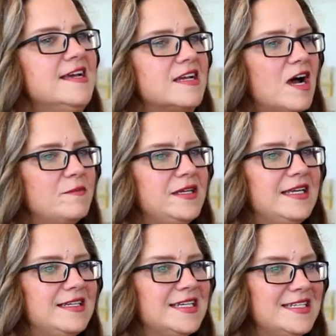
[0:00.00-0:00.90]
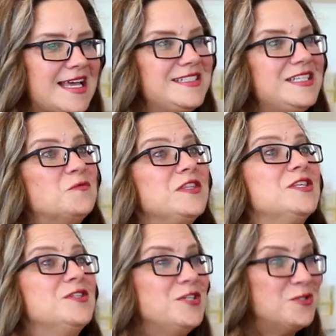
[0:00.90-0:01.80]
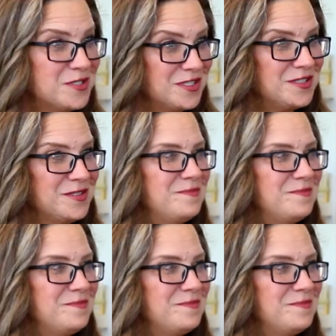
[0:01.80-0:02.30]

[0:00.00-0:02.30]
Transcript: coming and connecting with the newer